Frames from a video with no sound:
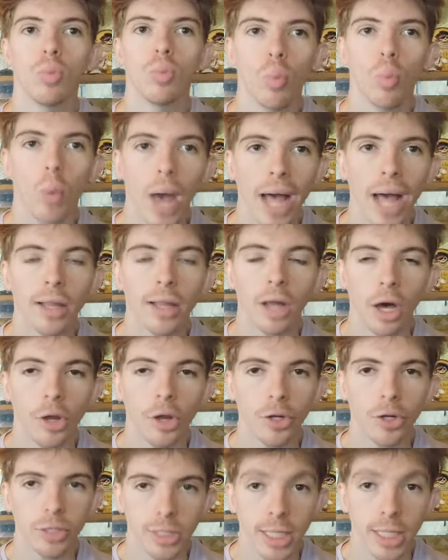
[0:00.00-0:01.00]
well
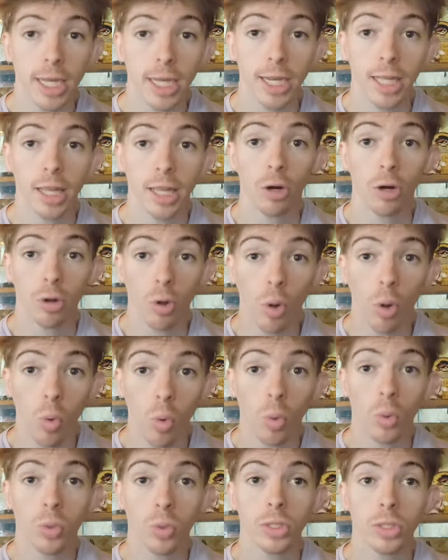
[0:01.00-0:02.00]
understanding their
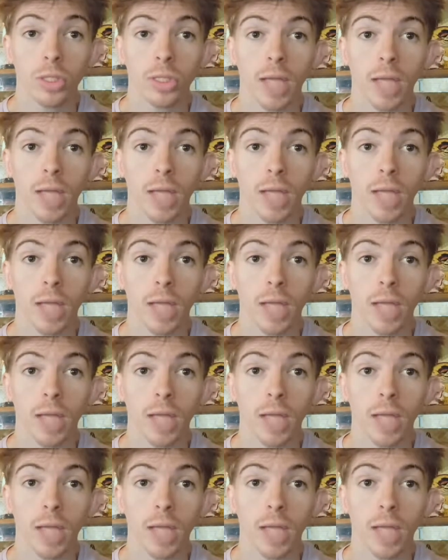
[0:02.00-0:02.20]
goals